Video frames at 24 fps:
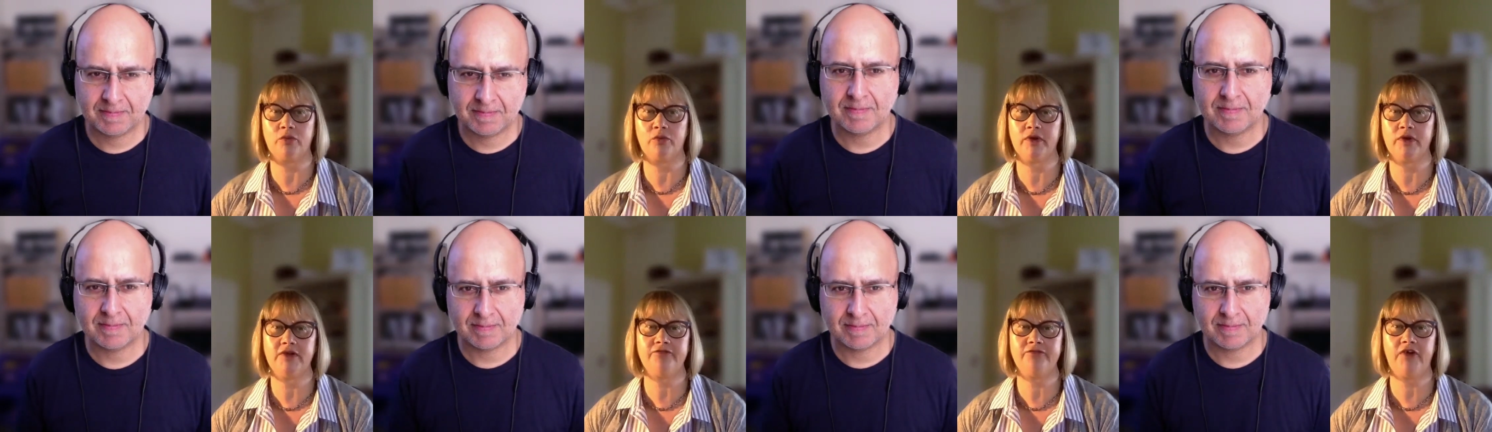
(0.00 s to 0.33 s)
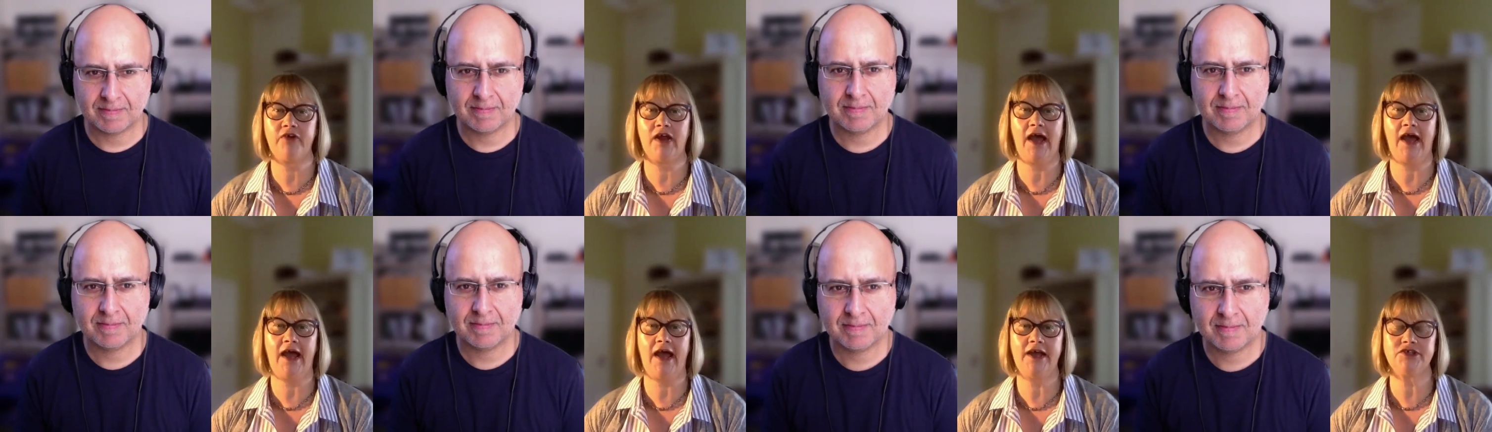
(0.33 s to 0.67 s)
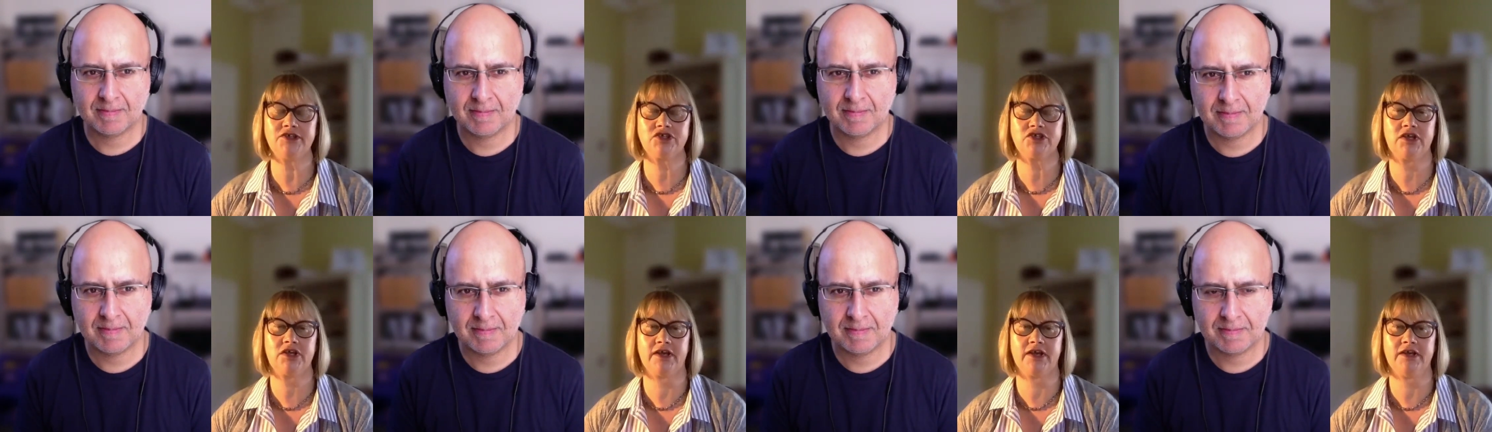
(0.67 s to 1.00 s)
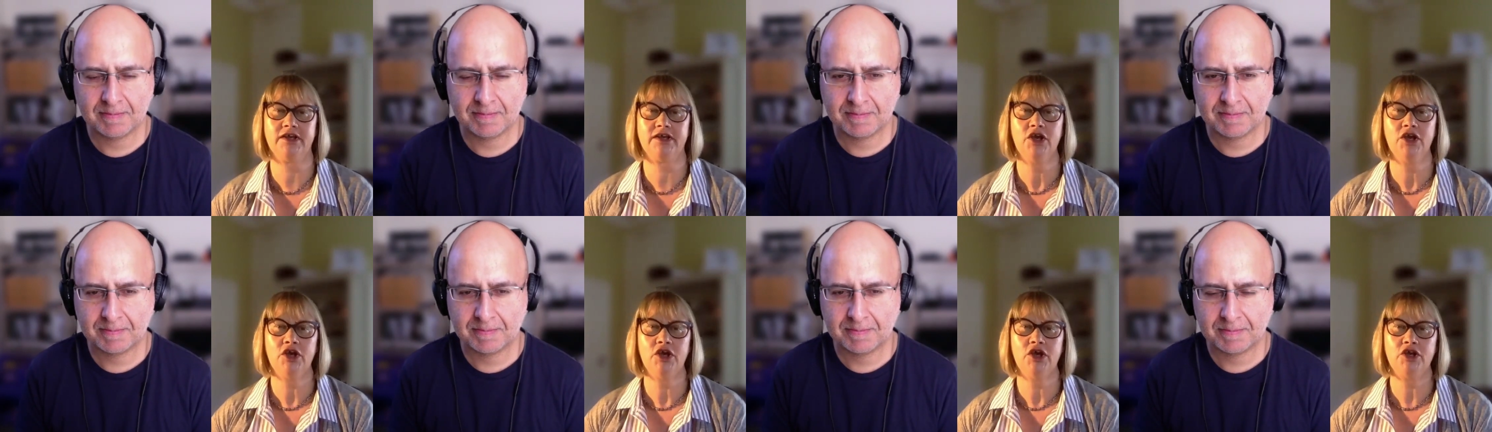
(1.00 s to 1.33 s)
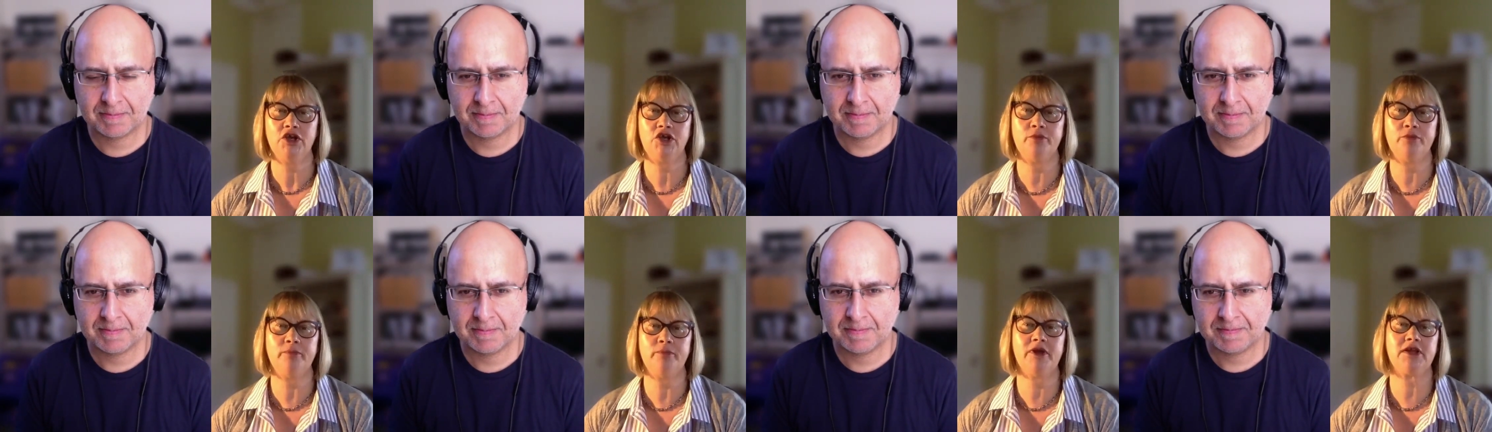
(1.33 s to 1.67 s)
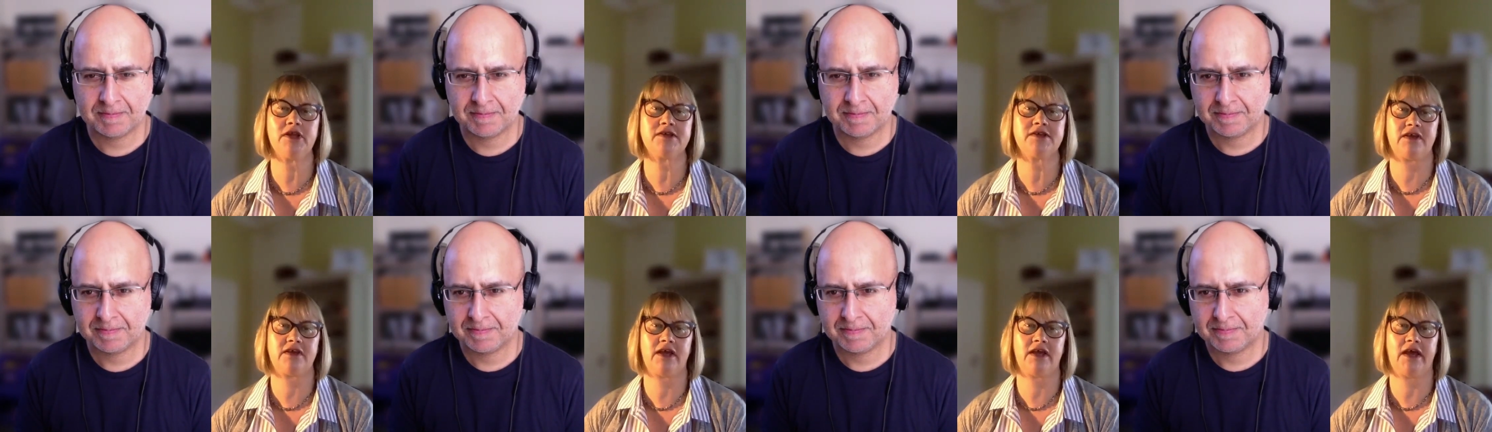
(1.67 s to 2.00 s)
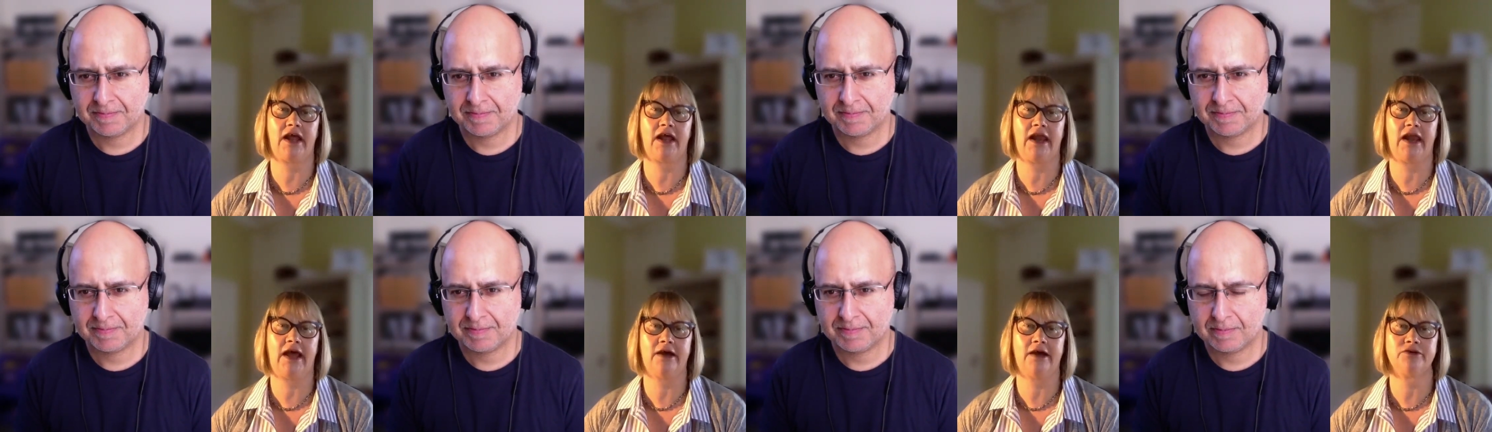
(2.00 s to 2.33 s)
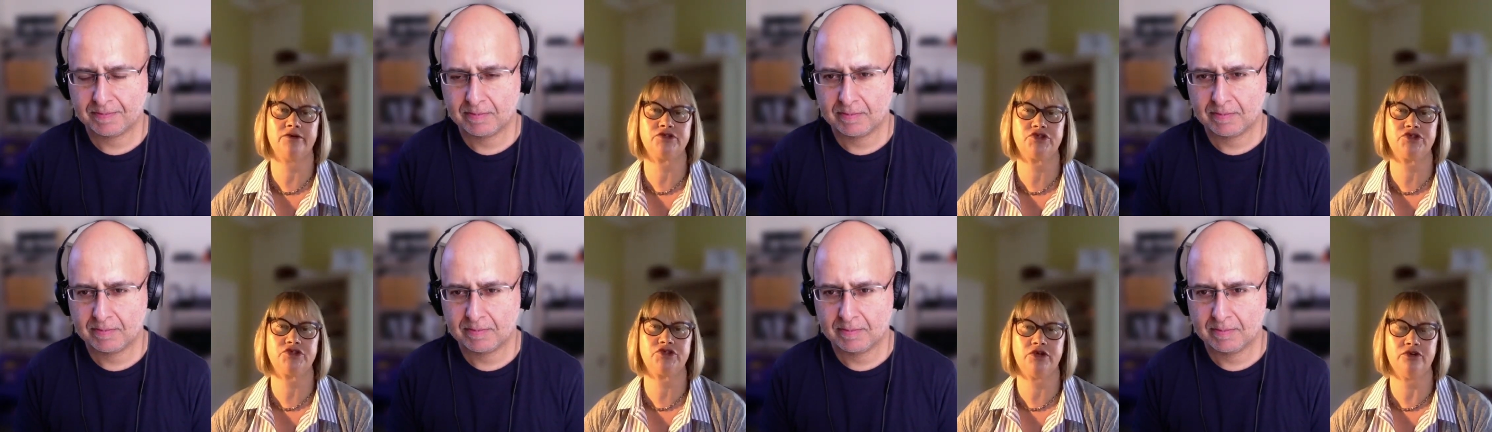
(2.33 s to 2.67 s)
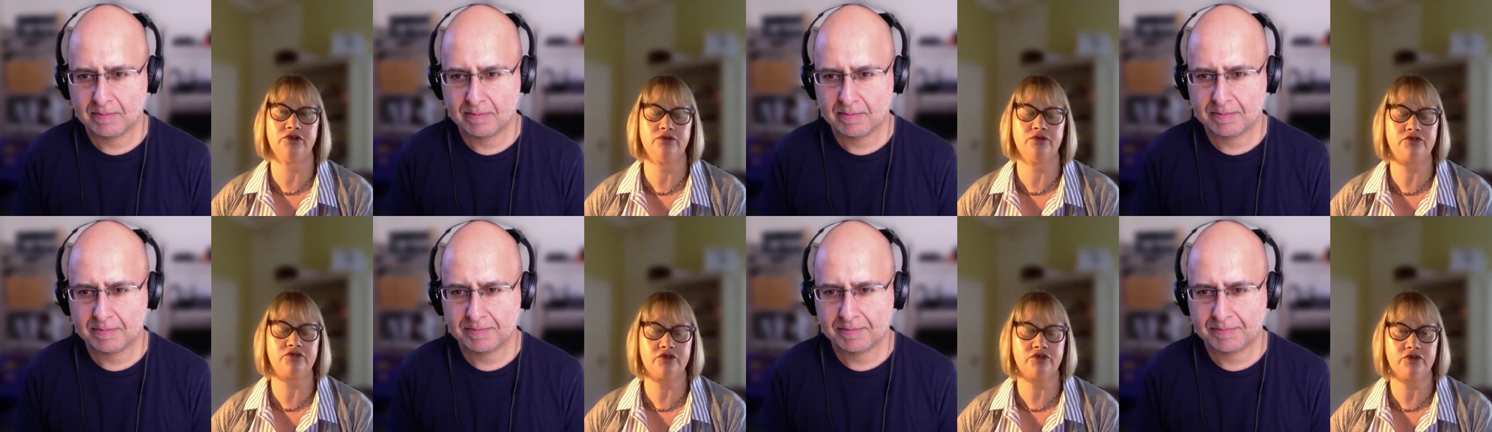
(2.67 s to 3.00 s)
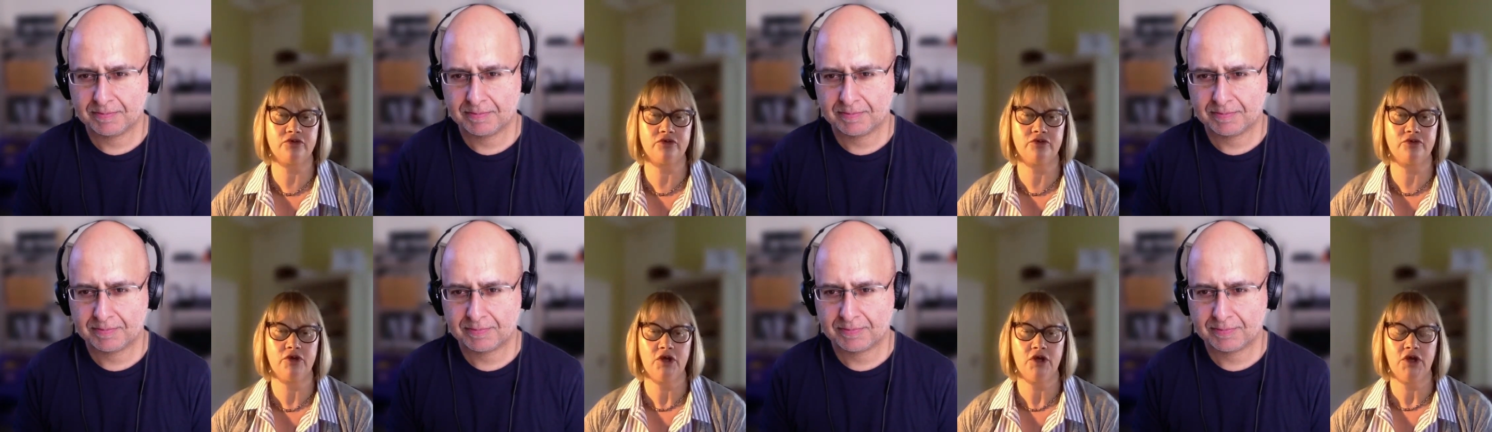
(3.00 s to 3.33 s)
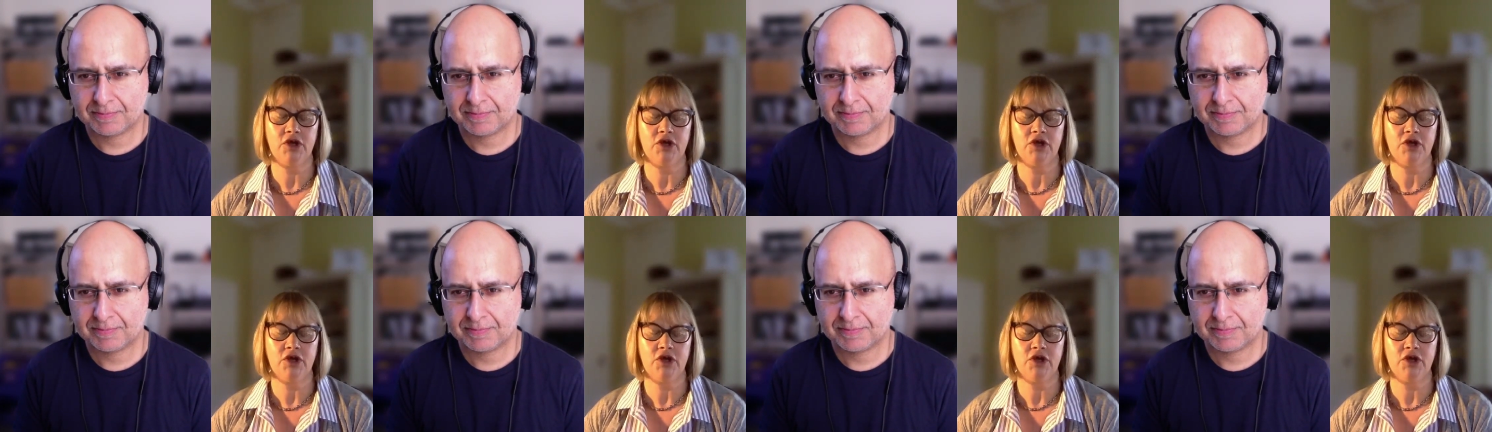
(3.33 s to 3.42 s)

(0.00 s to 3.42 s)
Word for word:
Speaker 1: When in mm. fact, actually, humility allows you to